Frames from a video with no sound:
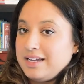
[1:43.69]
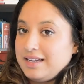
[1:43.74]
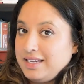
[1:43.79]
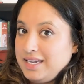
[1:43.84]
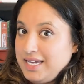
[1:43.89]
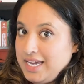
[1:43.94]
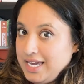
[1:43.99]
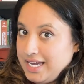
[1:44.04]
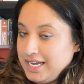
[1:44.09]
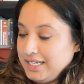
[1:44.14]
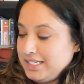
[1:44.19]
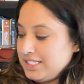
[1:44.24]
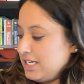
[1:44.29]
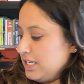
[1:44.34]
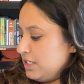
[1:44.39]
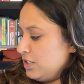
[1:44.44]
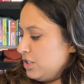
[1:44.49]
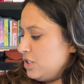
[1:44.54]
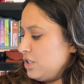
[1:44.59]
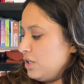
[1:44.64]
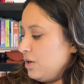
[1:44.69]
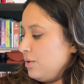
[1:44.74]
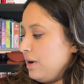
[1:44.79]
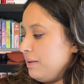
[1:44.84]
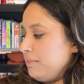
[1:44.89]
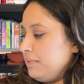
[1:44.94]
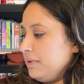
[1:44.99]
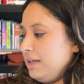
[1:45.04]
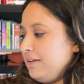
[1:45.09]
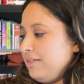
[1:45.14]
kit, and so I
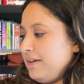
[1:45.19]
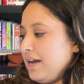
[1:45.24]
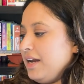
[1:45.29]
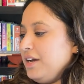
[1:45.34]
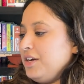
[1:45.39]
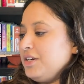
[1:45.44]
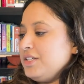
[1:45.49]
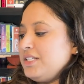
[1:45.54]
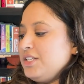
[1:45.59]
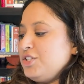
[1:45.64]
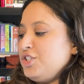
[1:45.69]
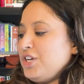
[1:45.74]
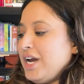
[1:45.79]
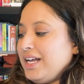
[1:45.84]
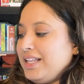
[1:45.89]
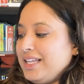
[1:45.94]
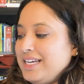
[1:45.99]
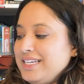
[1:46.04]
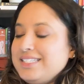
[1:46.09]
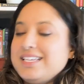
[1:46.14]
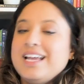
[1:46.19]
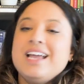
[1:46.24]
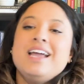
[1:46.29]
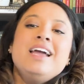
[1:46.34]
believe, yeah, here's the checklist.